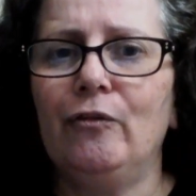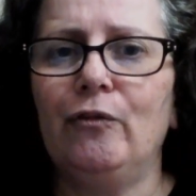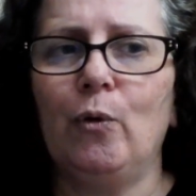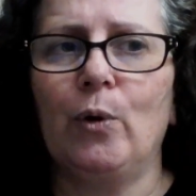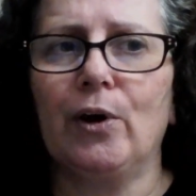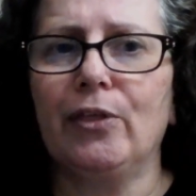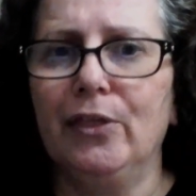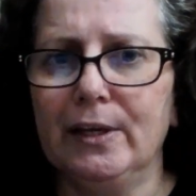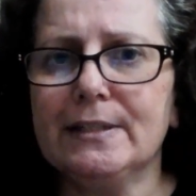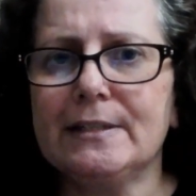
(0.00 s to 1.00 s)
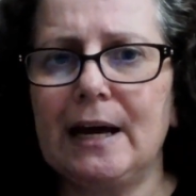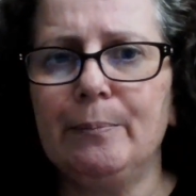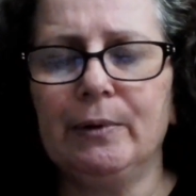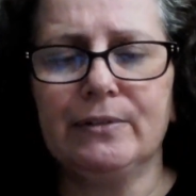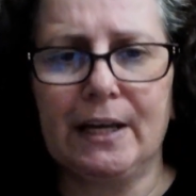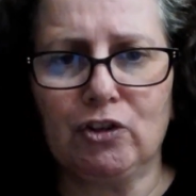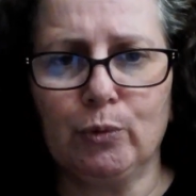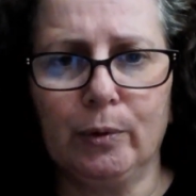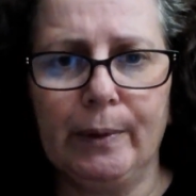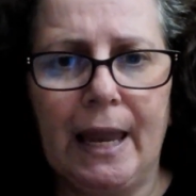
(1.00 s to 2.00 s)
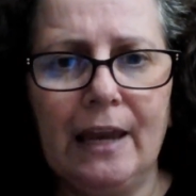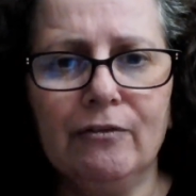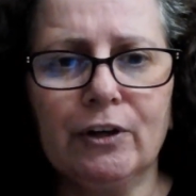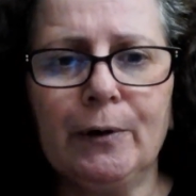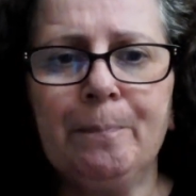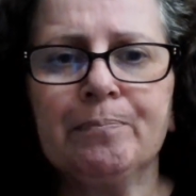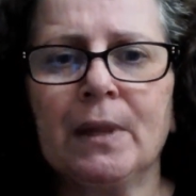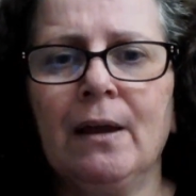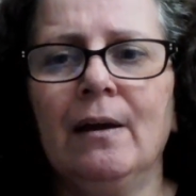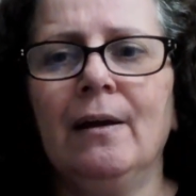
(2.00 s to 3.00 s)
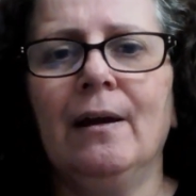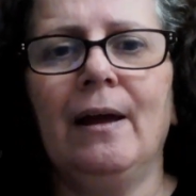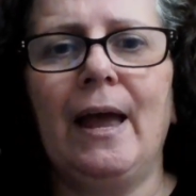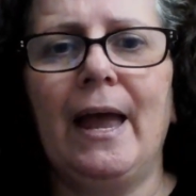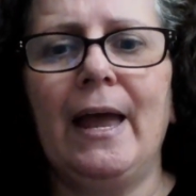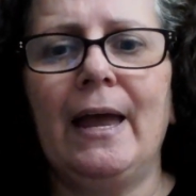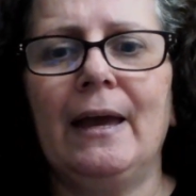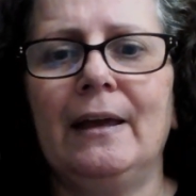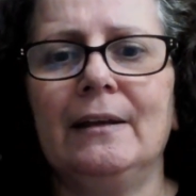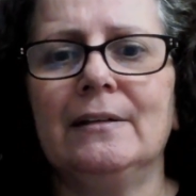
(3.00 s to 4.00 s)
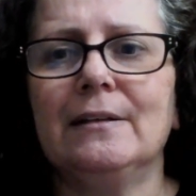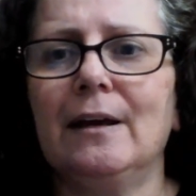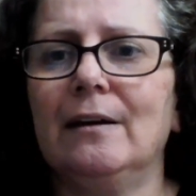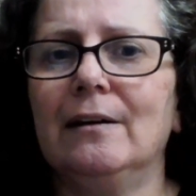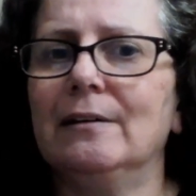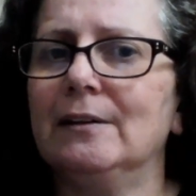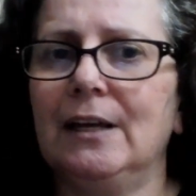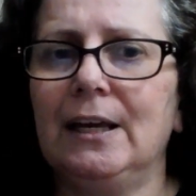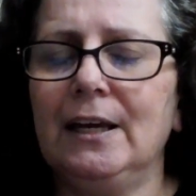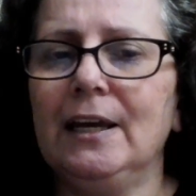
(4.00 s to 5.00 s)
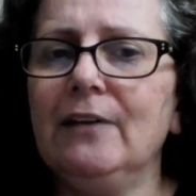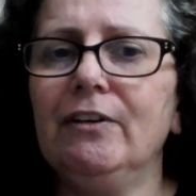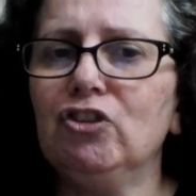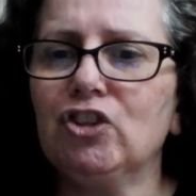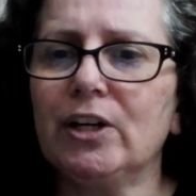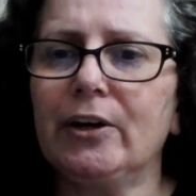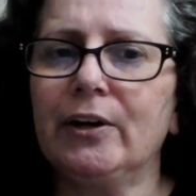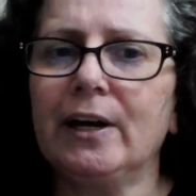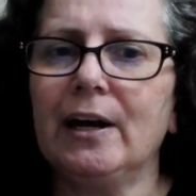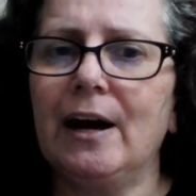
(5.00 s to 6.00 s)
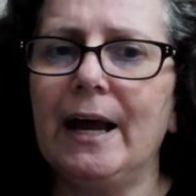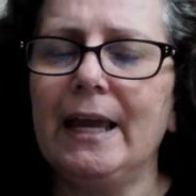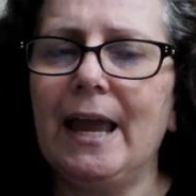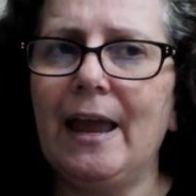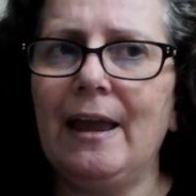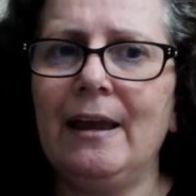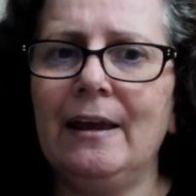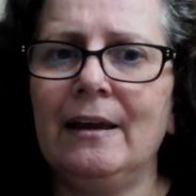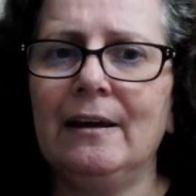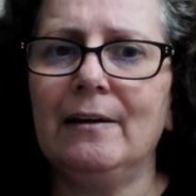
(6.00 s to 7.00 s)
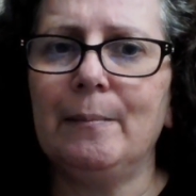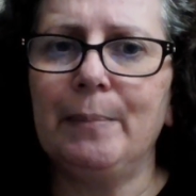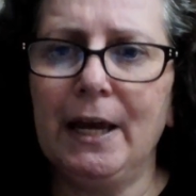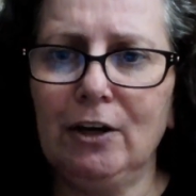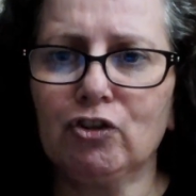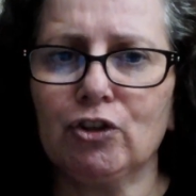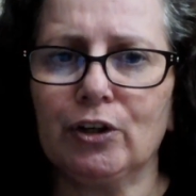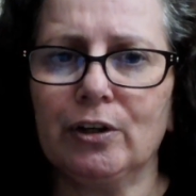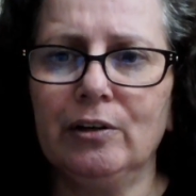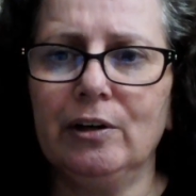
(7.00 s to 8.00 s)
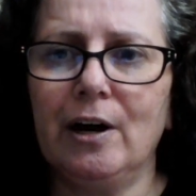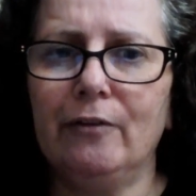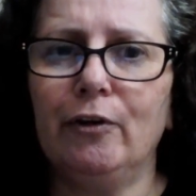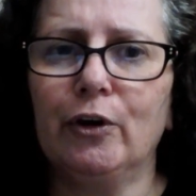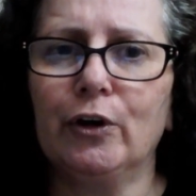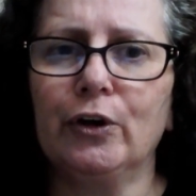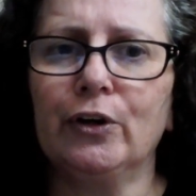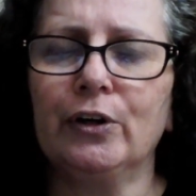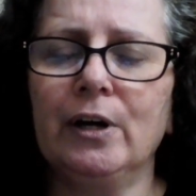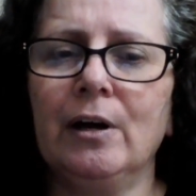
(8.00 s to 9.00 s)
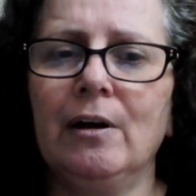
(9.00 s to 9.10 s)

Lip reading: for this type of sexual behavior. And he even shared a picture of her